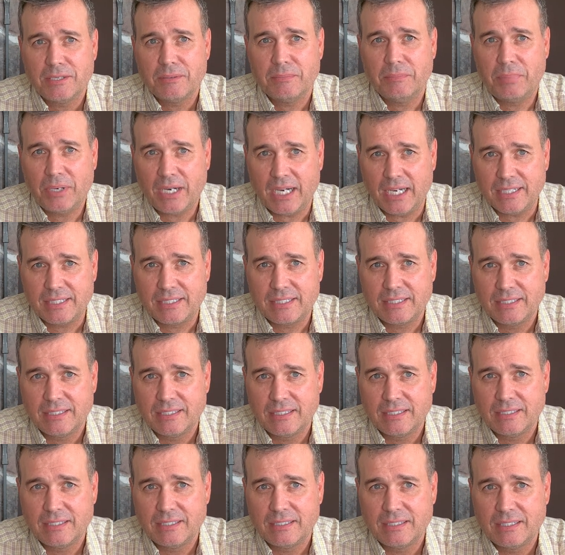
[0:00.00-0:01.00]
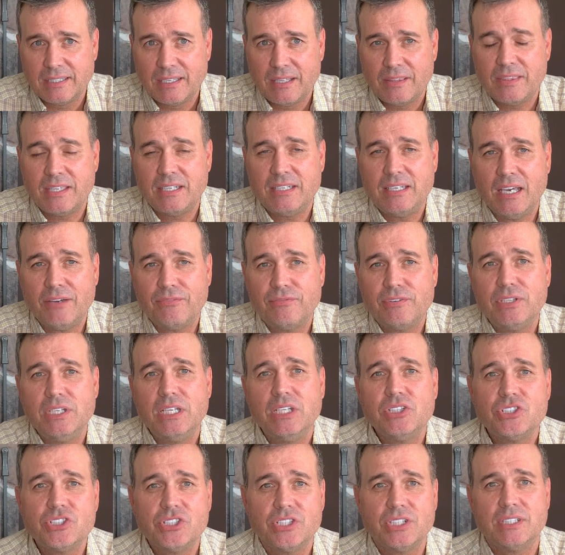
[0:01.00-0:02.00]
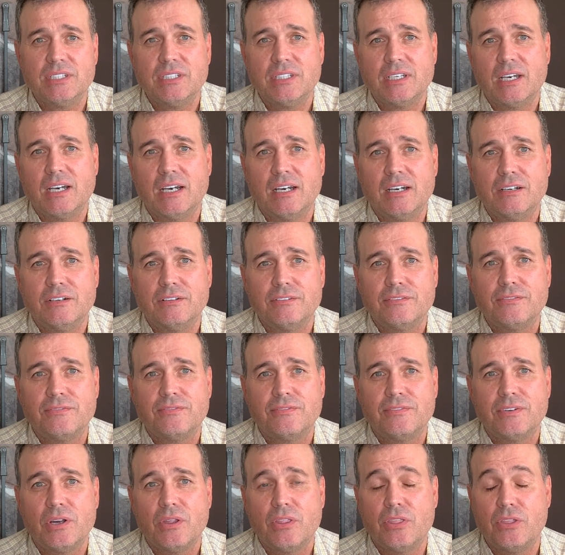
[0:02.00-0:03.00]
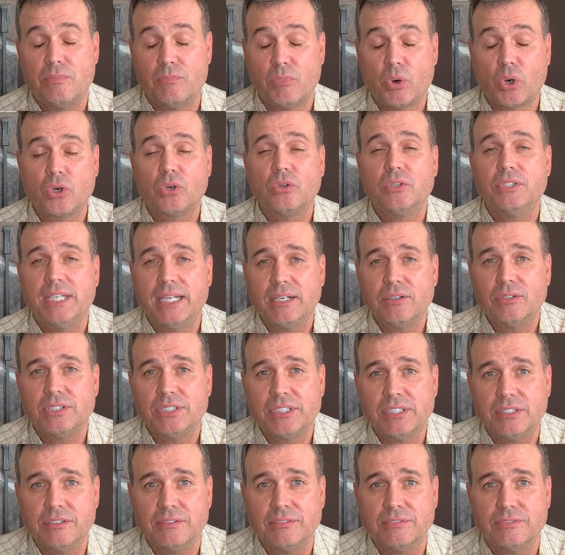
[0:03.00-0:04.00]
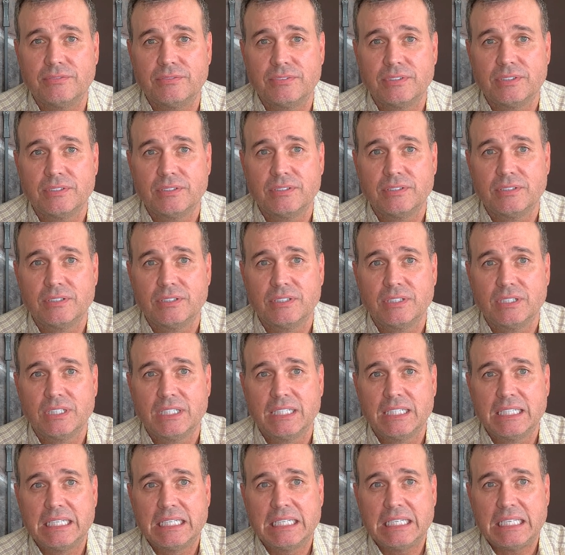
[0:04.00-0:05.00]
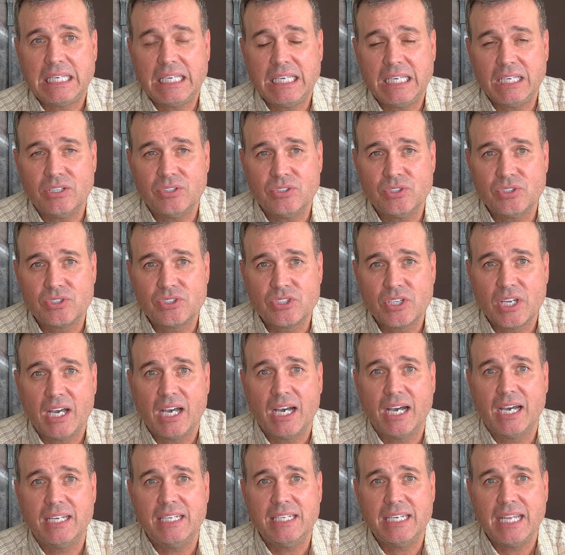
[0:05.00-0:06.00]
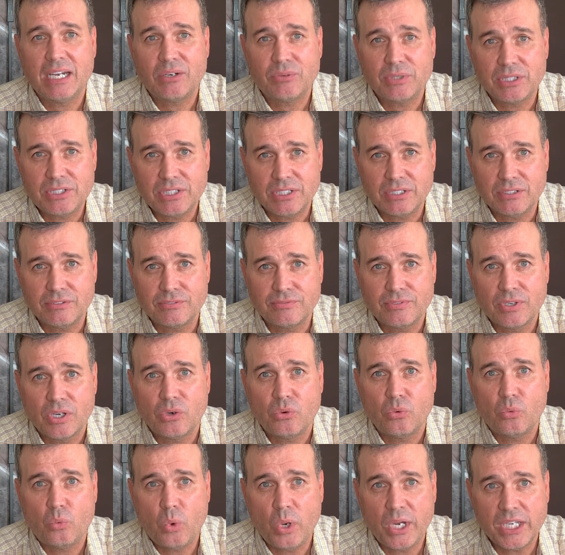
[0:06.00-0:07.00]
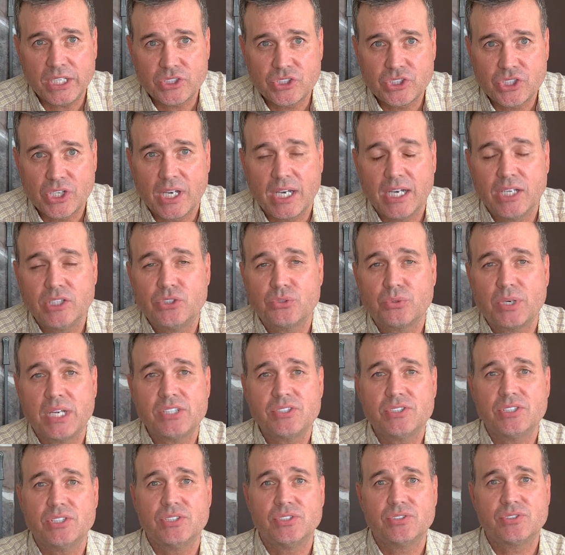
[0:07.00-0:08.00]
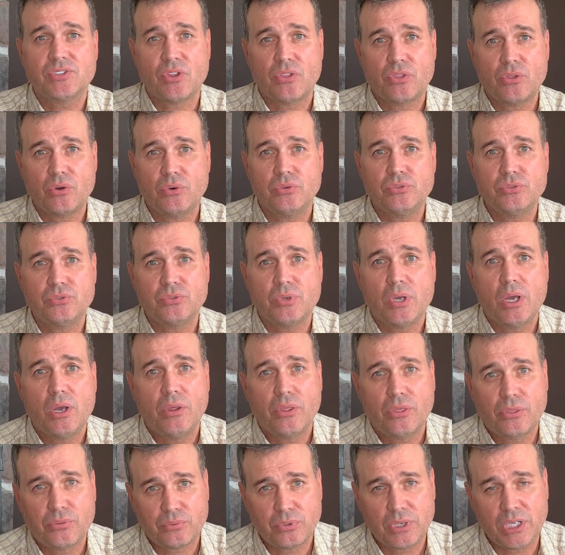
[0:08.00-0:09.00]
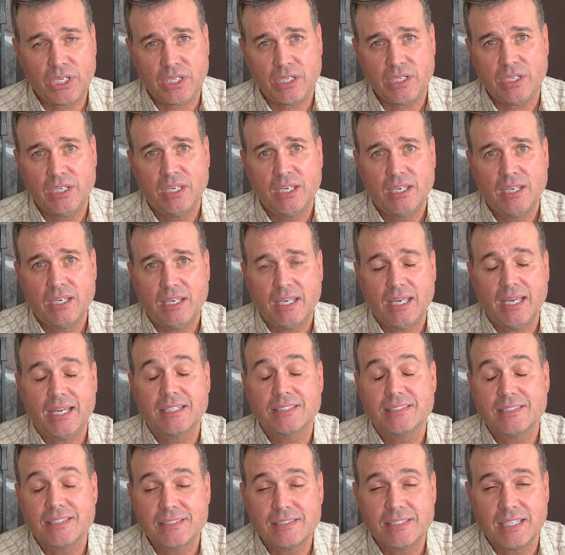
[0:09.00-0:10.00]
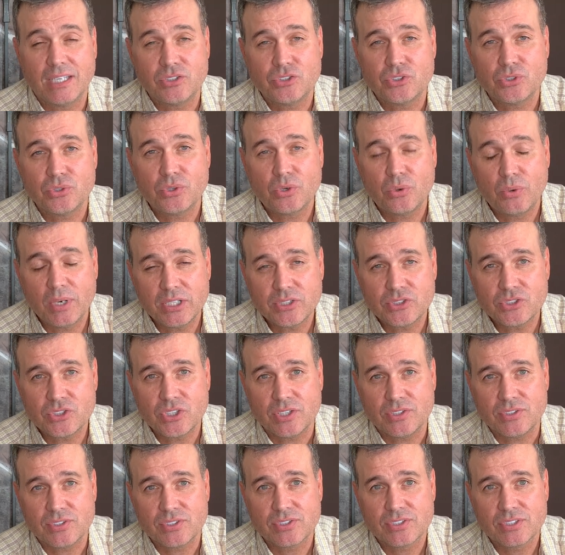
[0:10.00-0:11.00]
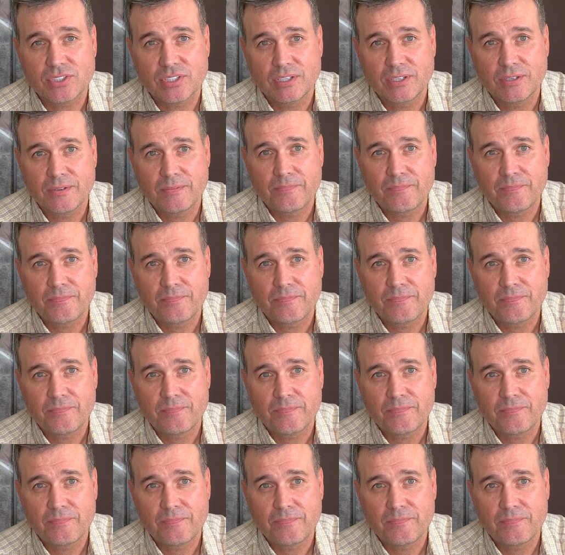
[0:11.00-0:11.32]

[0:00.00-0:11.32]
But the definition of the moral narrative is a narrative which addresses those three existential questions.